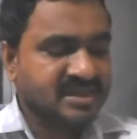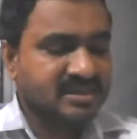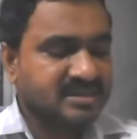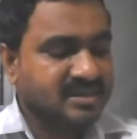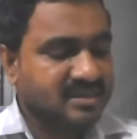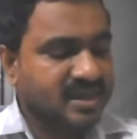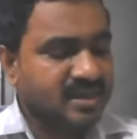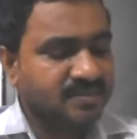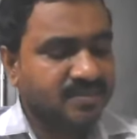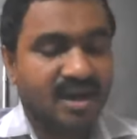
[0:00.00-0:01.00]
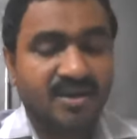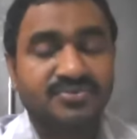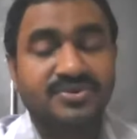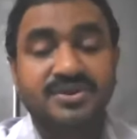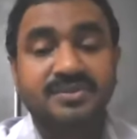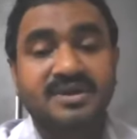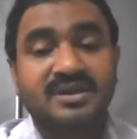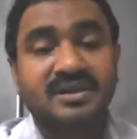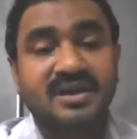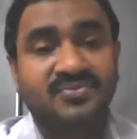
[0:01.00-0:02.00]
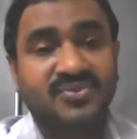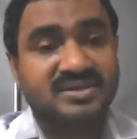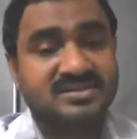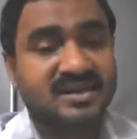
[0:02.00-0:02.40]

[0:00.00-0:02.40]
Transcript: in the realm of human affairs.